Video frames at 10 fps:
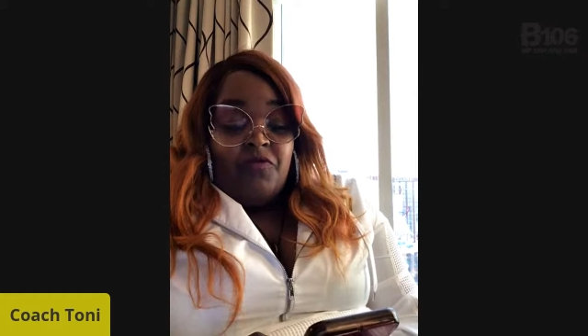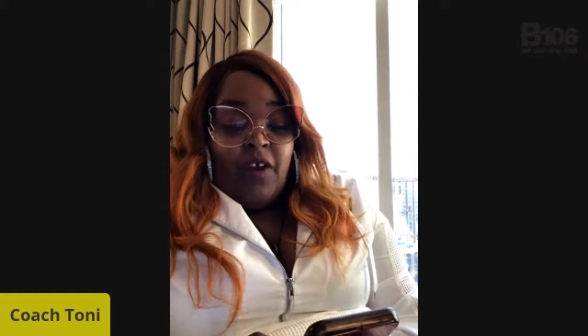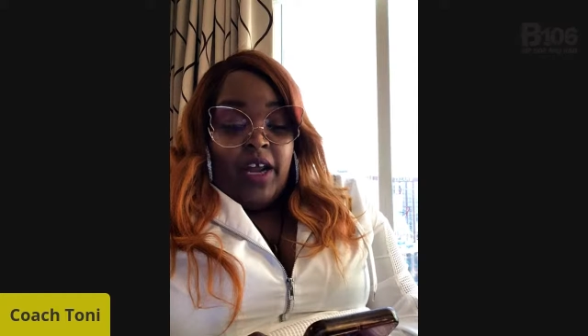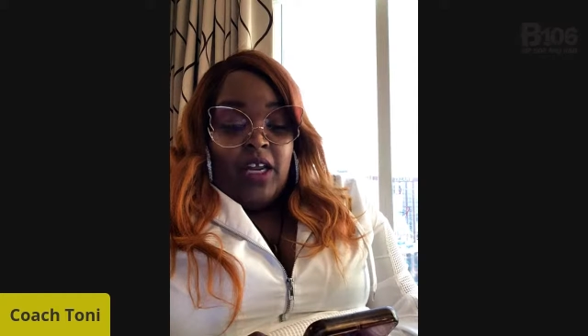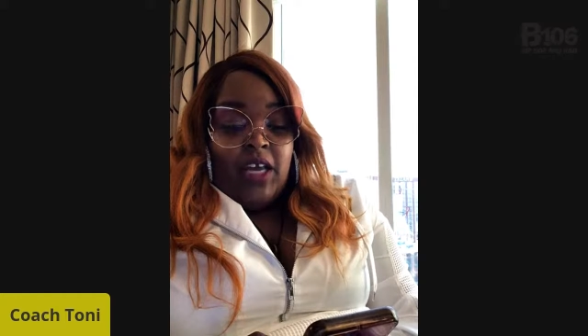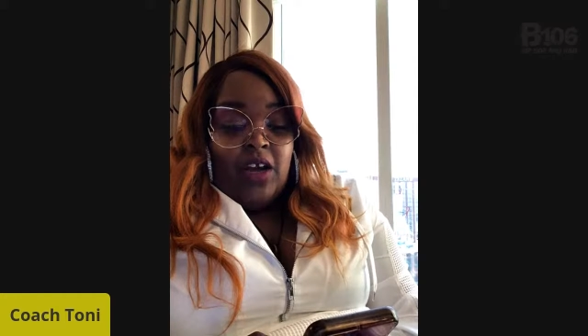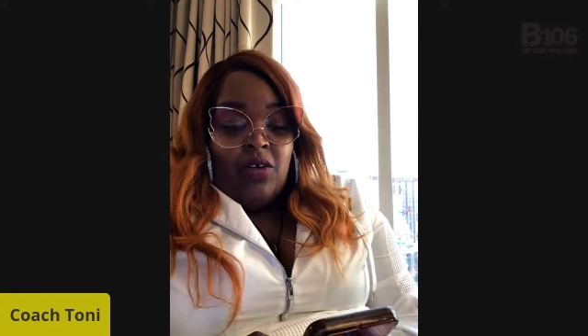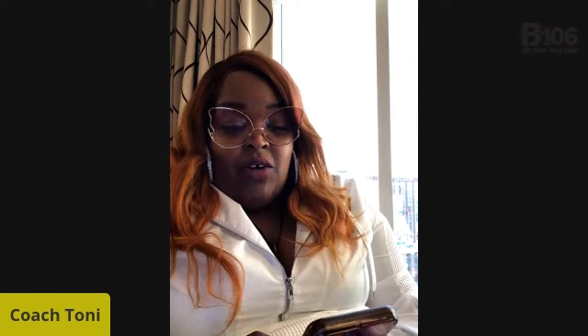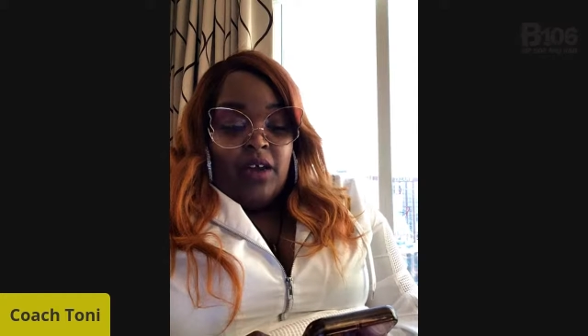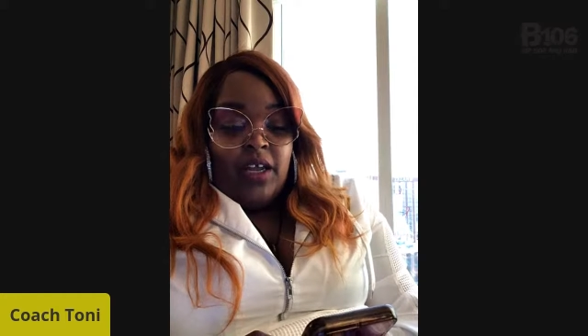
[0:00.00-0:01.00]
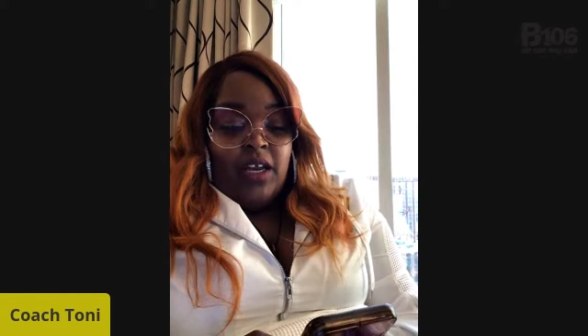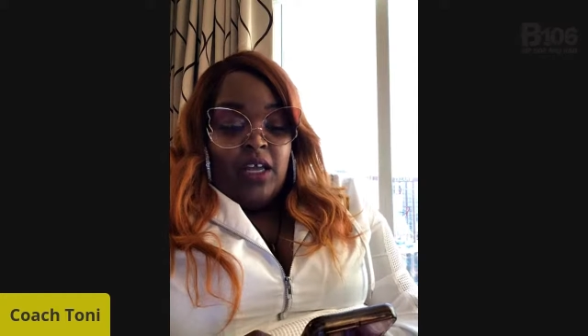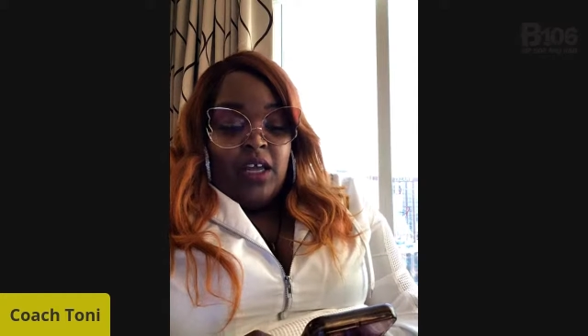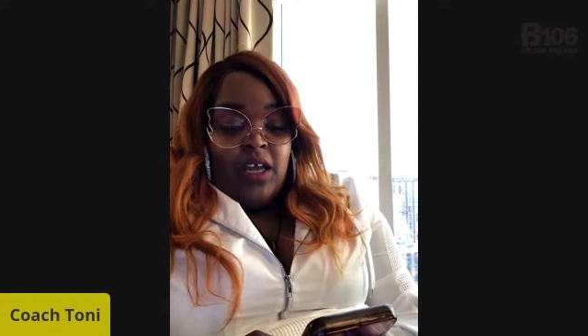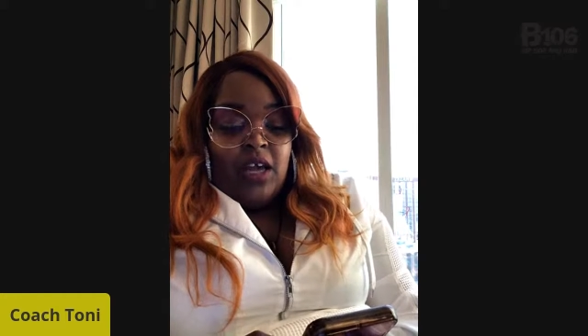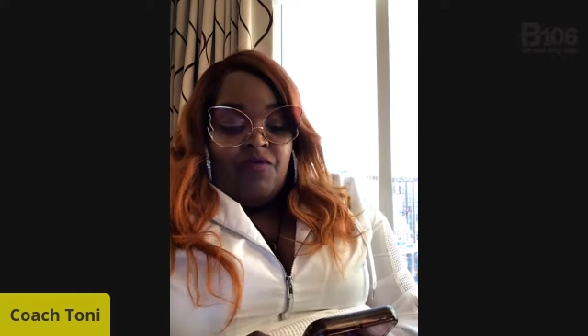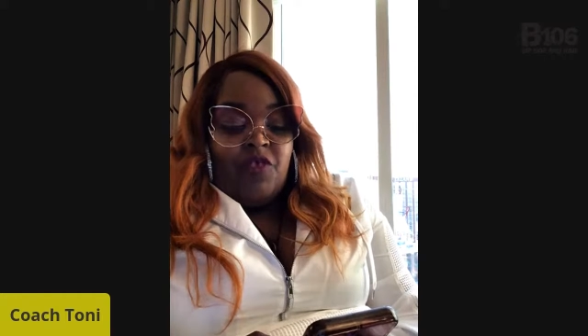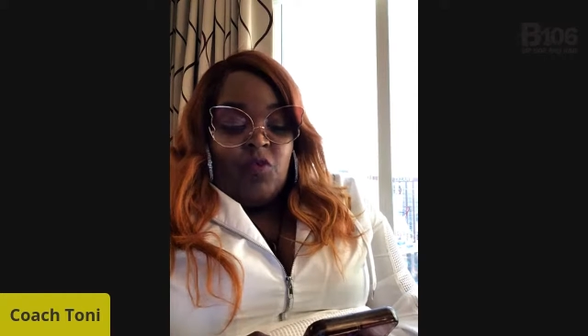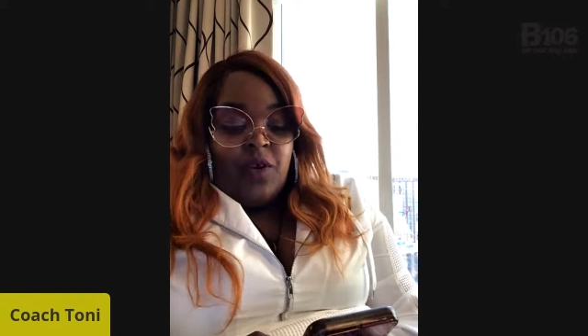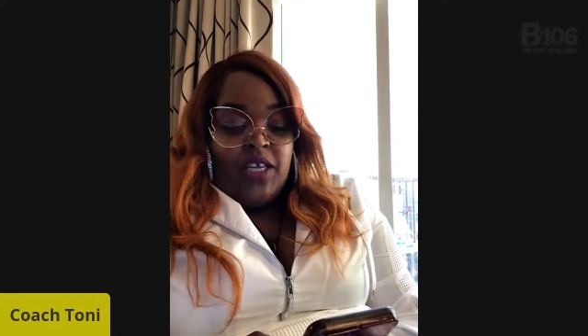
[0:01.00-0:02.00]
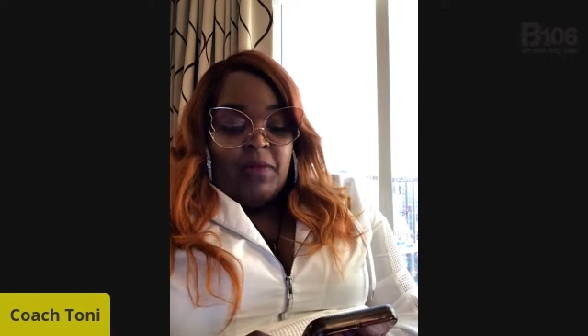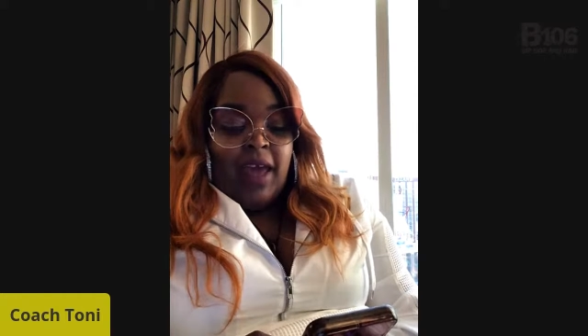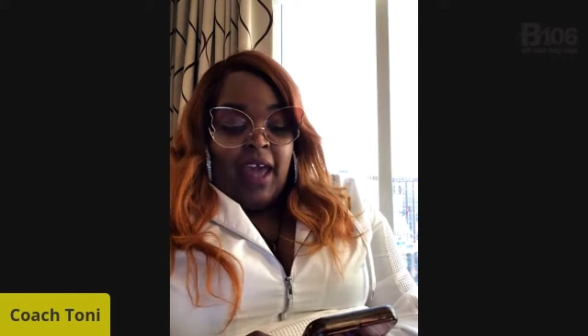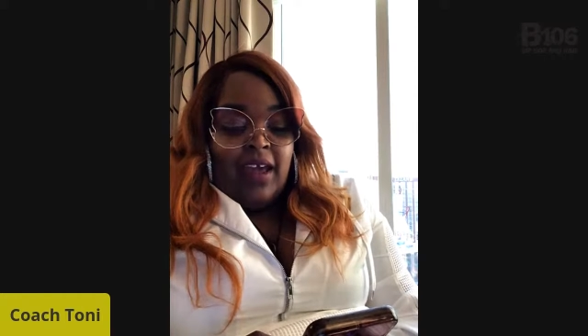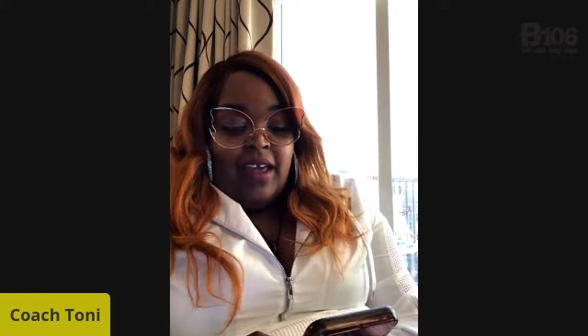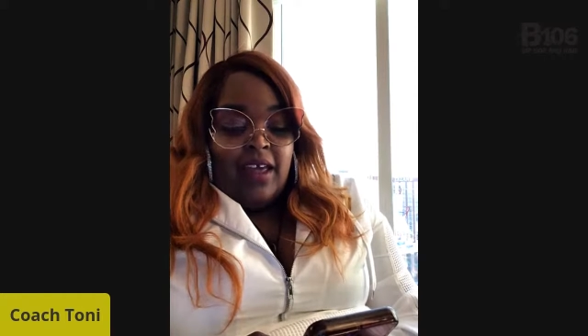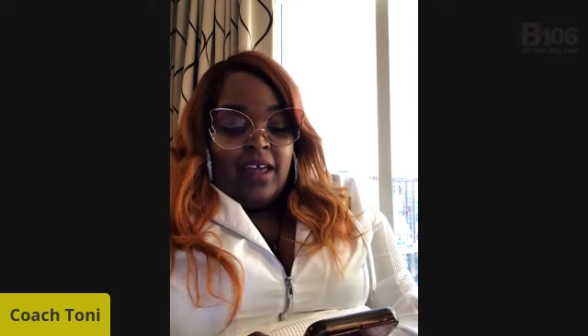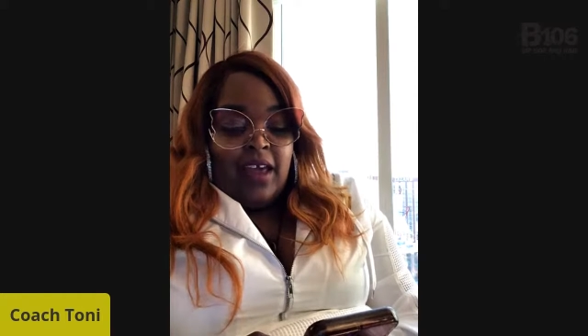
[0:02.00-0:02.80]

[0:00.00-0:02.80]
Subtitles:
Fraley, on a few weeks back.